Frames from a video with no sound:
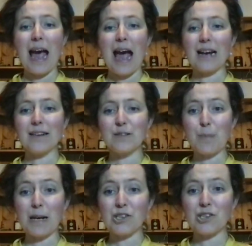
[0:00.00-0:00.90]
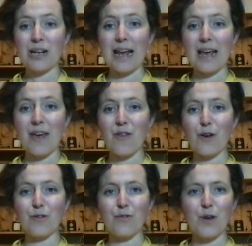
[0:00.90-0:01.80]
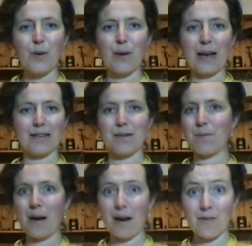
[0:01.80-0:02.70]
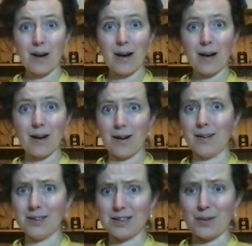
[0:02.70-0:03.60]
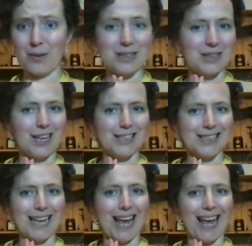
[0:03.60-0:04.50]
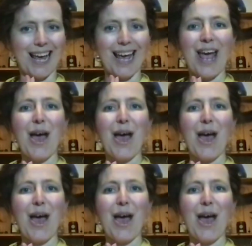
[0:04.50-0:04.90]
and especially those of you who are getting married. Oh, it's so exciting.